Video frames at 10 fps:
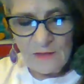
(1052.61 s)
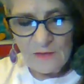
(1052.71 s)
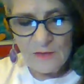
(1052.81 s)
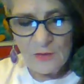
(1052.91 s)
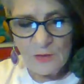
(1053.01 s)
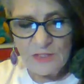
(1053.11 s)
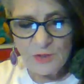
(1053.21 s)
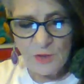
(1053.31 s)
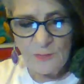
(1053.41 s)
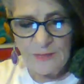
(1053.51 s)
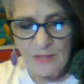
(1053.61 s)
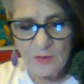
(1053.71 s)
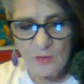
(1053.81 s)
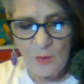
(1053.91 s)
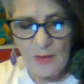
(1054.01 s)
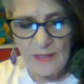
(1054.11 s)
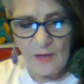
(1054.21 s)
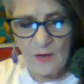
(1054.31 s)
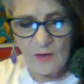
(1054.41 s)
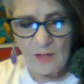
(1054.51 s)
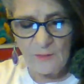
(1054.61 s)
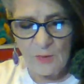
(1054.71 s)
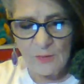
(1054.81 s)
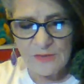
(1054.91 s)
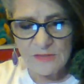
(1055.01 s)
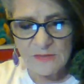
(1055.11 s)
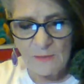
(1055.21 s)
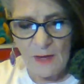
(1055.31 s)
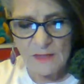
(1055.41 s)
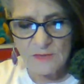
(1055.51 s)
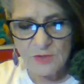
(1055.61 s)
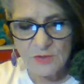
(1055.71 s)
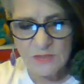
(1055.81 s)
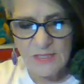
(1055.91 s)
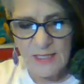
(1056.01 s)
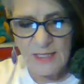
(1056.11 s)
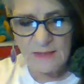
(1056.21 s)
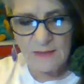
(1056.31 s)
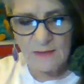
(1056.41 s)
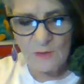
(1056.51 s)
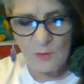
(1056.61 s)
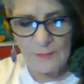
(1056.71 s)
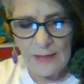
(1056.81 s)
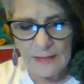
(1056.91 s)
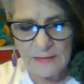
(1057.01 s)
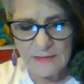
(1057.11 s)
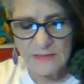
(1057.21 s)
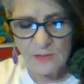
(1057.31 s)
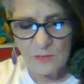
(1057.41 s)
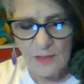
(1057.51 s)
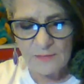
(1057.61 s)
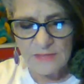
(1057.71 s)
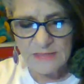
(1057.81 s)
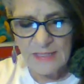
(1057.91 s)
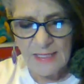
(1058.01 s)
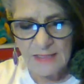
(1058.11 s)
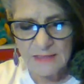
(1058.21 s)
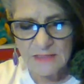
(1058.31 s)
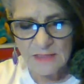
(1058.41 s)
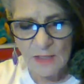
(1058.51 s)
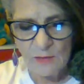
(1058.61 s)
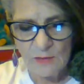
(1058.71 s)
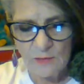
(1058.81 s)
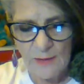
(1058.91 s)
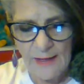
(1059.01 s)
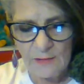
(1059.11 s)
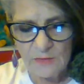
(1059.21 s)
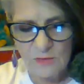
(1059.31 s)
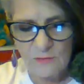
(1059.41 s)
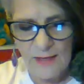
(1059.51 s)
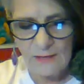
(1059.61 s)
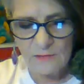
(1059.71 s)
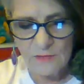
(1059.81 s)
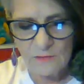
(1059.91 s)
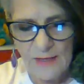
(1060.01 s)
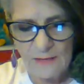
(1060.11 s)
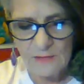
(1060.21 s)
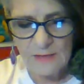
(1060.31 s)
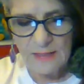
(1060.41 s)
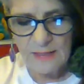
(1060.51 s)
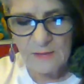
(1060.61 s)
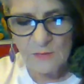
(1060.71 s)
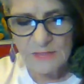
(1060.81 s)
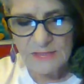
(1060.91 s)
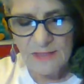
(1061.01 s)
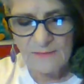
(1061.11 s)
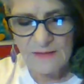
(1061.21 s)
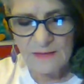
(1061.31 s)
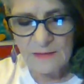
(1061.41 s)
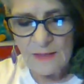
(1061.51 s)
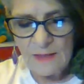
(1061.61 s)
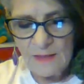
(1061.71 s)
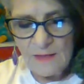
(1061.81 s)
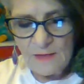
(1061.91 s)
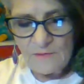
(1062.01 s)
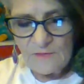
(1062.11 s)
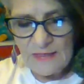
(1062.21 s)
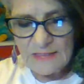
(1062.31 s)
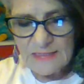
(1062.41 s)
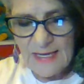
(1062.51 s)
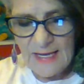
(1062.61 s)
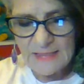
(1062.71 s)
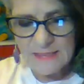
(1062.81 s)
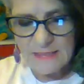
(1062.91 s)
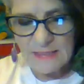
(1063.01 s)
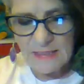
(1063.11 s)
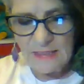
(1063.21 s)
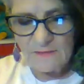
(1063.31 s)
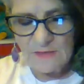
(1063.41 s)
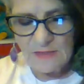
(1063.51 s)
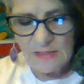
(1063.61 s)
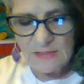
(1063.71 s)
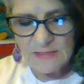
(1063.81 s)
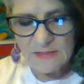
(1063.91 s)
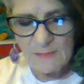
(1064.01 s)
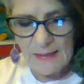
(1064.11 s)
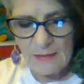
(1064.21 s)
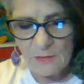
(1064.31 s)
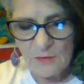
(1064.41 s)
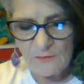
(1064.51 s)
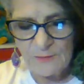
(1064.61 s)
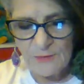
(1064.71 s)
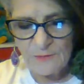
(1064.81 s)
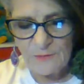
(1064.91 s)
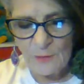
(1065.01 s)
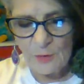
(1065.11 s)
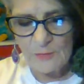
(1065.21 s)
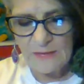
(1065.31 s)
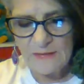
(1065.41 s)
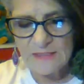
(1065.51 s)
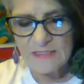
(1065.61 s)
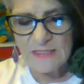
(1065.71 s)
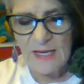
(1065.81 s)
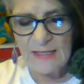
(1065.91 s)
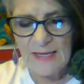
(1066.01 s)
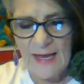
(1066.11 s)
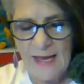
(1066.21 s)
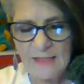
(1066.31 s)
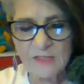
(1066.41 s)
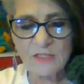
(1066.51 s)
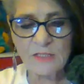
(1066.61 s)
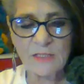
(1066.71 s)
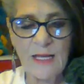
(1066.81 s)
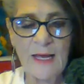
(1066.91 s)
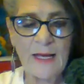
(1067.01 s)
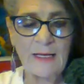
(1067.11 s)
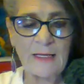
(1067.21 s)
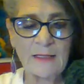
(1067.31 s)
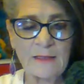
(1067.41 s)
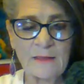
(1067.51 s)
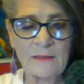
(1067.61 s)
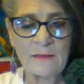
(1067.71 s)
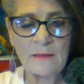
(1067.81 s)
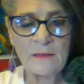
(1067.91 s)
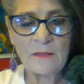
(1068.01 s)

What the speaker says: The creature appeared quite horrible, with his monstrous head and little body, as he rubbed his hands slowly round and round and round again, with something fantastic even in his manner of performing this slight action, and